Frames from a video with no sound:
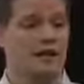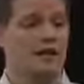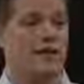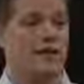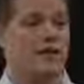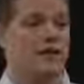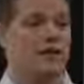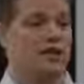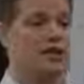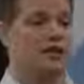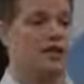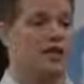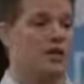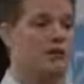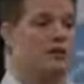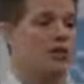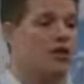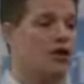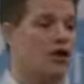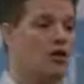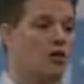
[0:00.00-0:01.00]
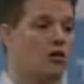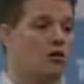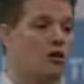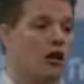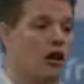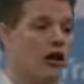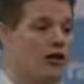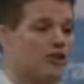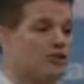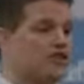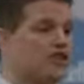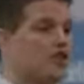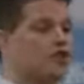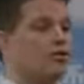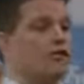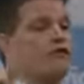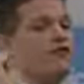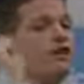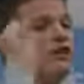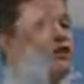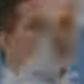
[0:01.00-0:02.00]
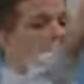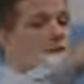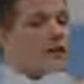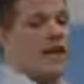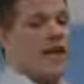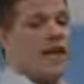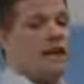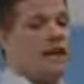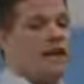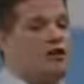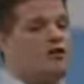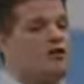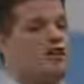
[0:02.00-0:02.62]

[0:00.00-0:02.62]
like, just let me know, and I'll still refund your shipping handling.